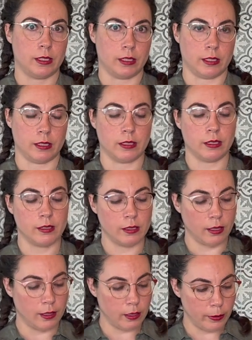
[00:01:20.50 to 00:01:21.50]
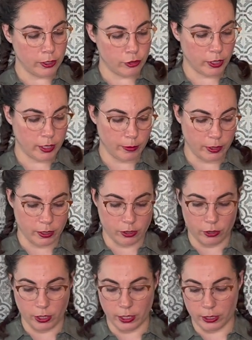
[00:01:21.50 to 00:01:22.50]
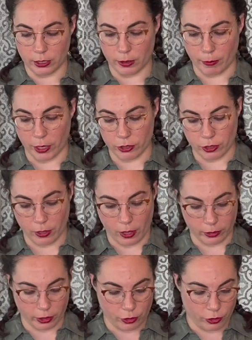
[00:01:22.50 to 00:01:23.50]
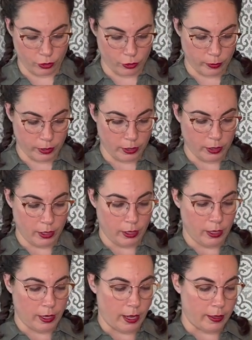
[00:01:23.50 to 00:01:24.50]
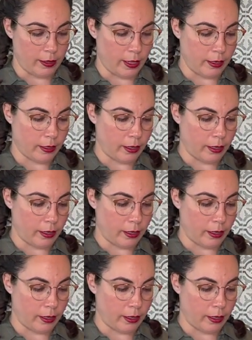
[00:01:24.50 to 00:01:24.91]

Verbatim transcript: distance. This is a little bit tricky because you're gonna need to measure along the tube and then